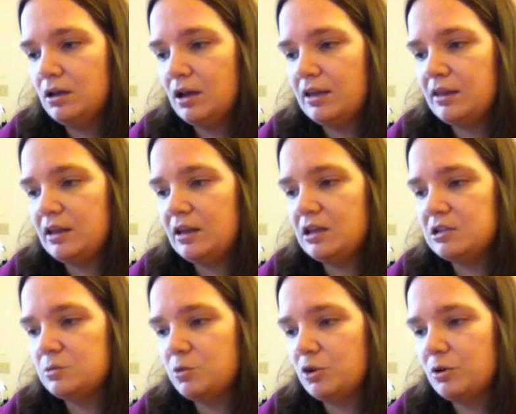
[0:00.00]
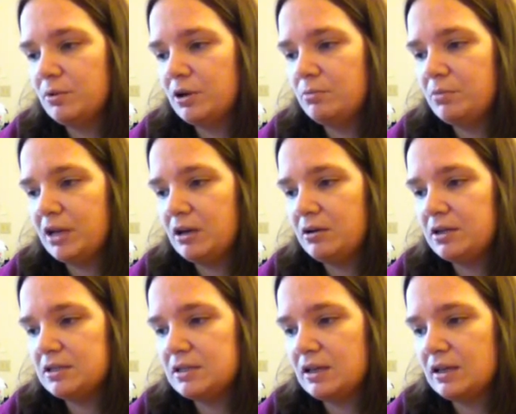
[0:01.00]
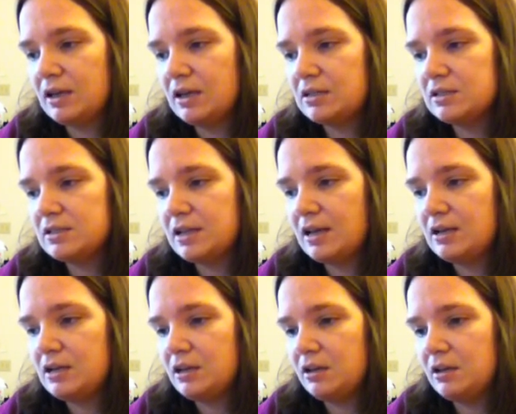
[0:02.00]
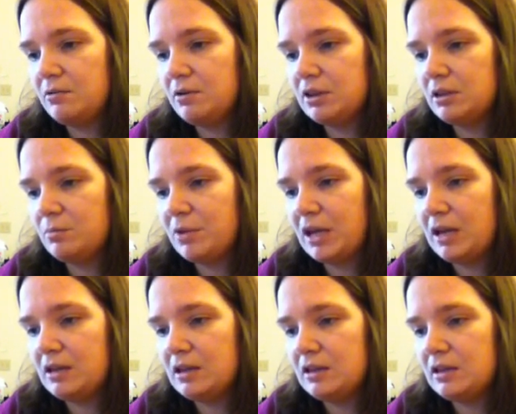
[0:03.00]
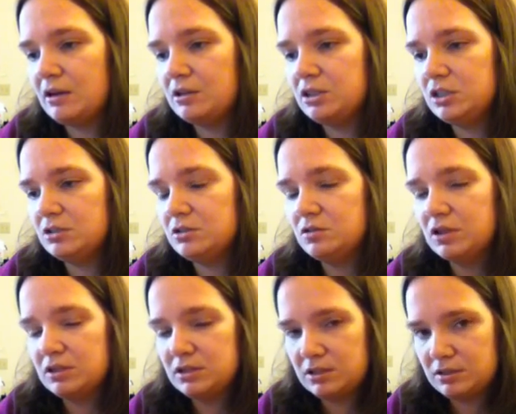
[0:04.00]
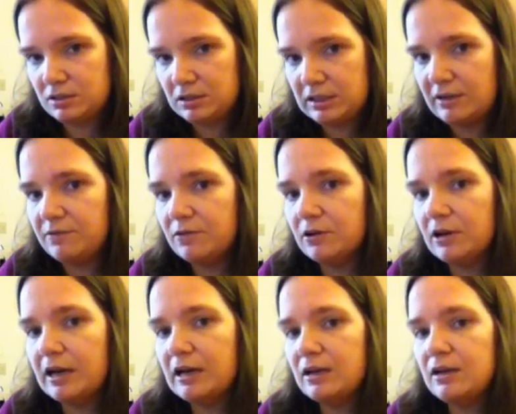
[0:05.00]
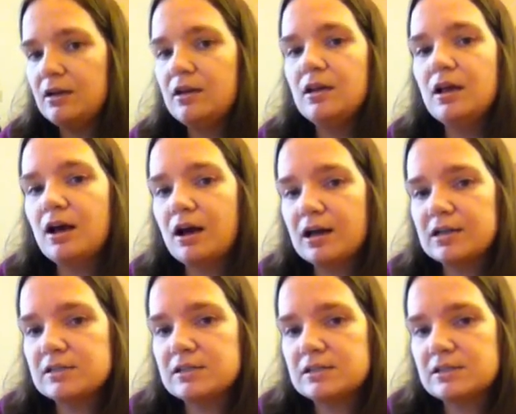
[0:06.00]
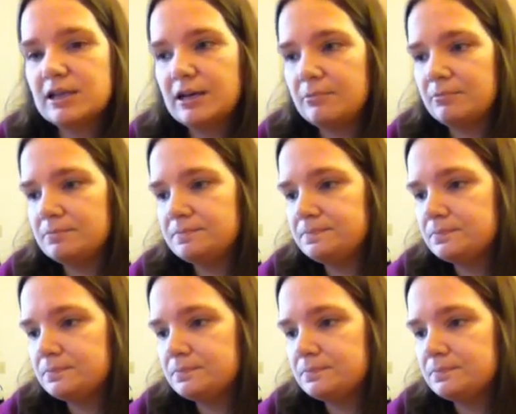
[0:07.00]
I think it's more about parents that can't stand dealing with the pain that their children's suffering causes them.